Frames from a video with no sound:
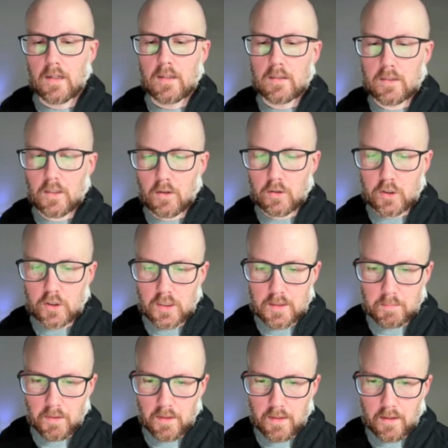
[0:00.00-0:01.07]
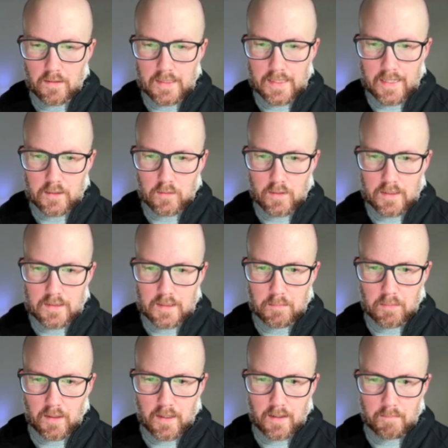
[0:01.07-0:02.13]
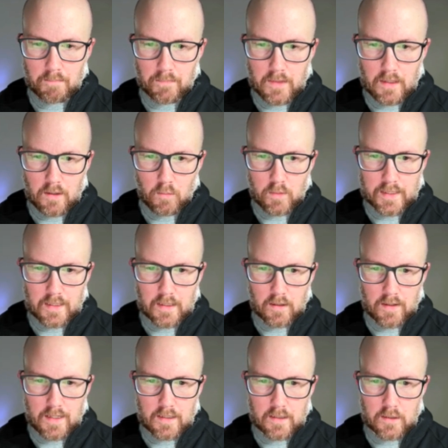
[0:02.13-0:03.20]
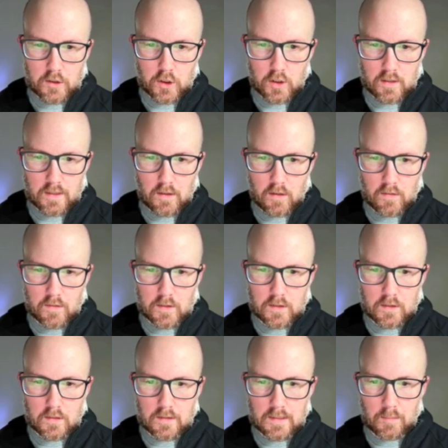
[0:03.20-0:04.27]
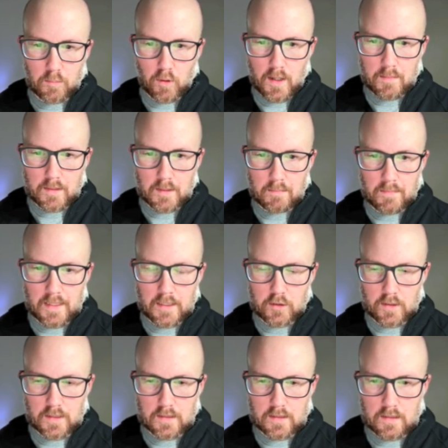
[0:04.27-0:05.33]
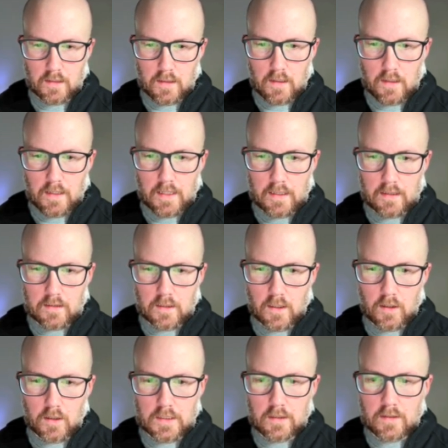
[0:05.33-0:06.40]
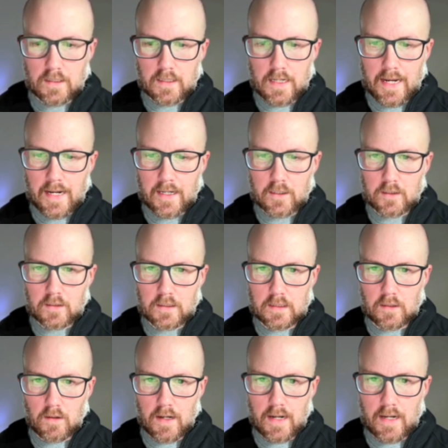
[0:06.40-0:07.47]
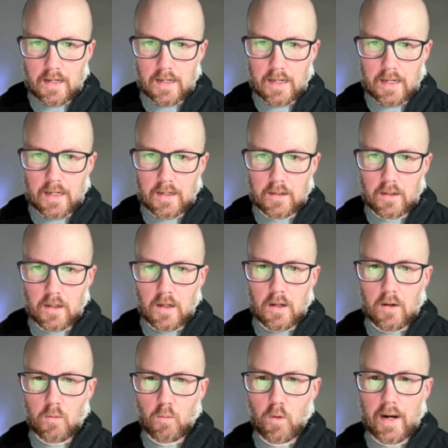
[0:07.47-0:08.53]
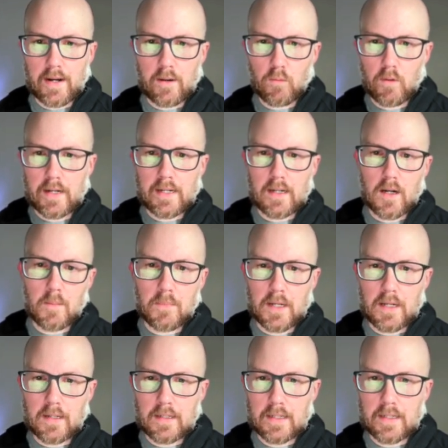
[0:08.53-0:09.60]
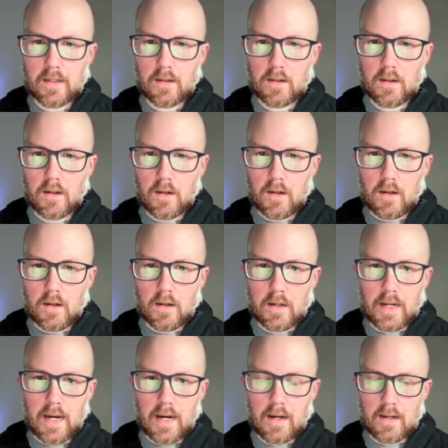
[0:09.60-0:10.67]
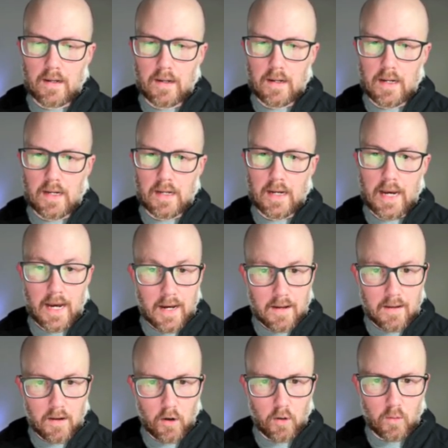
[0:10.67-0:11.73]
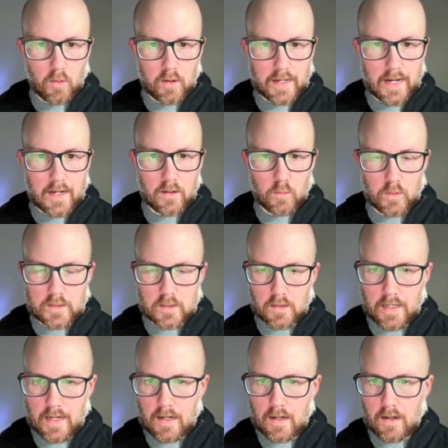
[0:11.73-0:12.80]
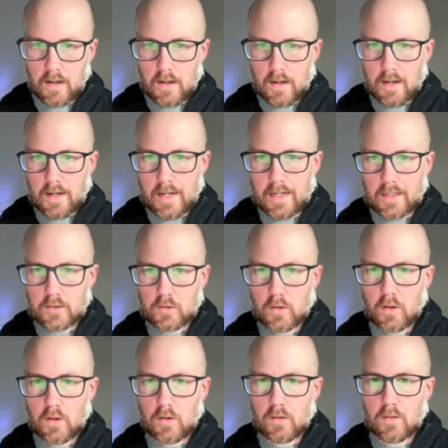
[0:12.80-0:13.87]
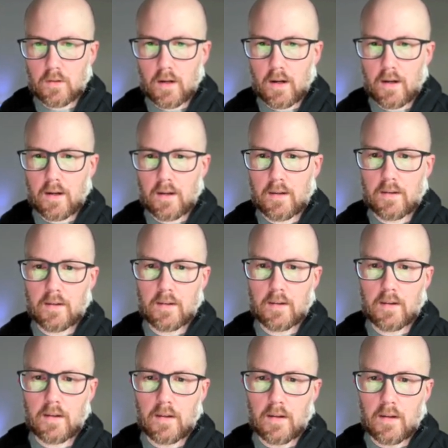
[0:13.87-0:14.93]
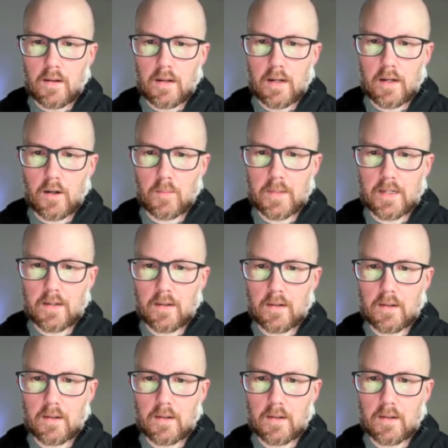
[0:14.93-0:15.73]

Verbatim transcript: So just below the XYZ plot, we can go ahead and turn it over to the prompt matrix. And so you can actually go ahead and write right up in here, cat in a hat, or cat in a wizard hat, astronaut helmet,